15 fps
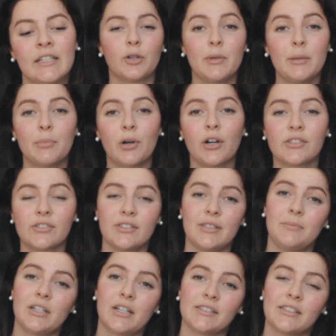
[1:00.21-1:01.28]
For me
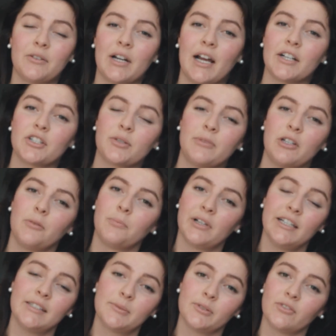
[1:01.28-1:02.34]
personally, because I would actually be on
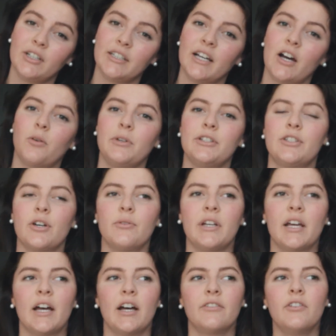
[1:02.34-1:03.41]
placement right now, we don't
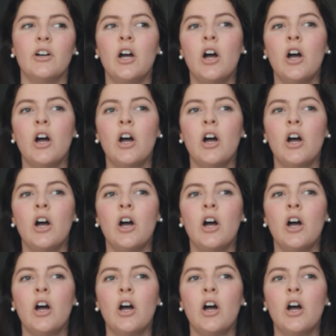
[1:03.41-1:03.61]
have